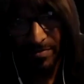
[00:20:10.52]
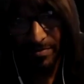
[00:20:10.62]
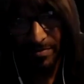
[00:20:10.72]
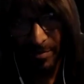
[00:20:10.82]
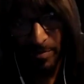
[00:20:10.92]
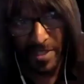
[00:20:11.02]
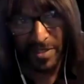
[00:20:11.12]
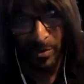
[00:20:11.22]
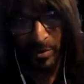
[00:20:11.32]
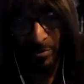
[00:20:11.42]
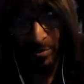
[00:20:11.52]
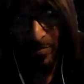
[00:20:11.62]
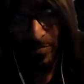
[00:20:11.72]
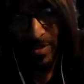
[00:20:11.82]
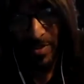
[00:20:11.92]
make the move.
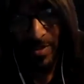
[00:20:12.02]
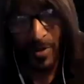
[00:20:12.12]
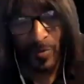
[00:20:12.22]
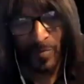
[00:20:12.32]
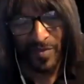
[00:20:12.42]
So